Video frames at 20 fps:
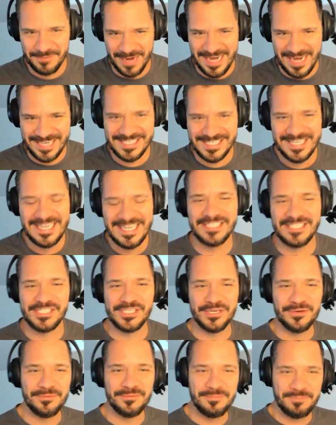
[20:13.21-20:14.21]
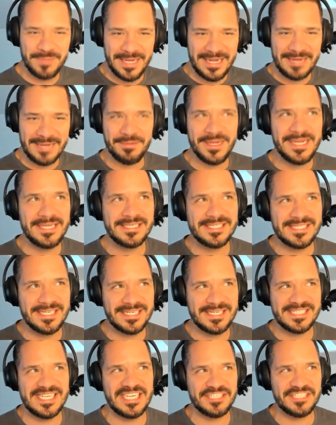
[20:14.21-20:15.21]
right? And so being
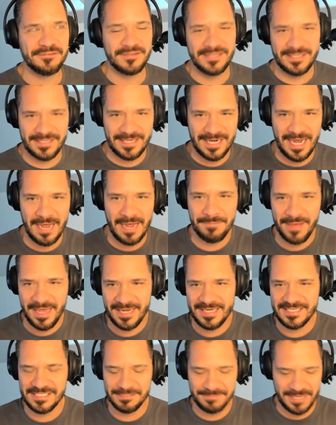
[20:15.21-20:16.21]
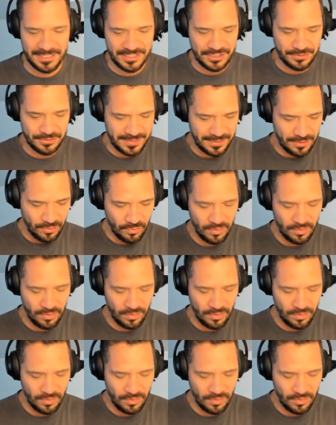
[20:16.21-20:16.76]
successful in combat is about doing